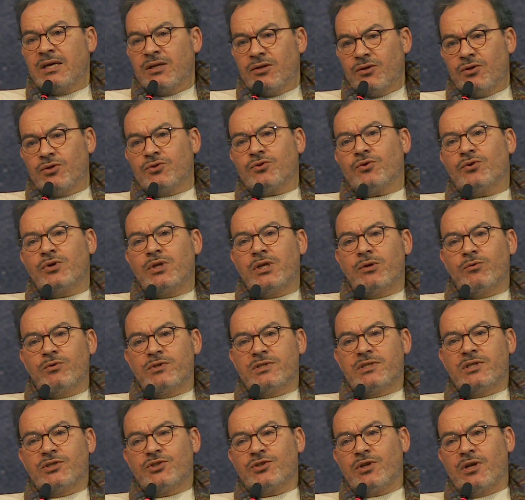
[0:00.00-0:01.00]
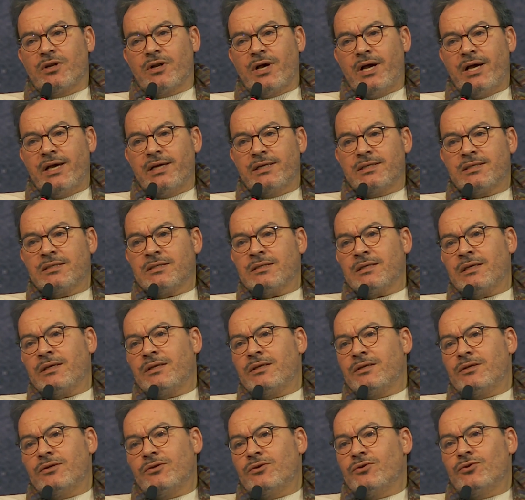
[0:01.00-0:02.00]
not only with digital rights,
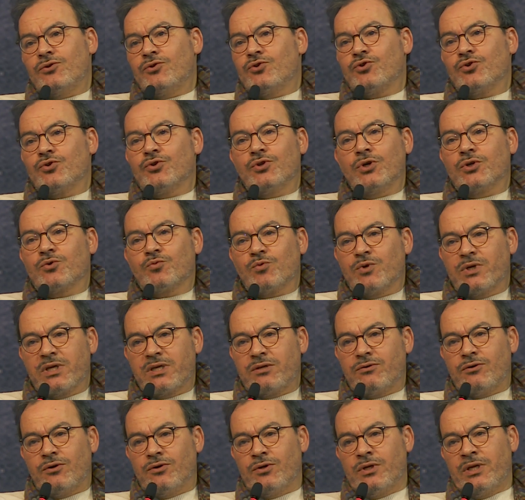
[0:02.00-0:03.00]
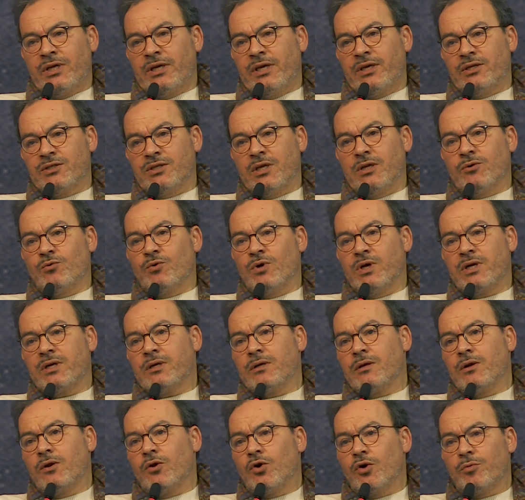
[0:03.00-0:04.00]
you should not work only regionally, work
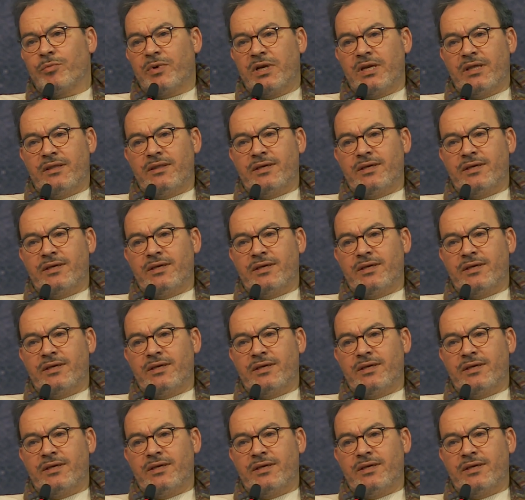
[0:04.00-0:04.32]
globally.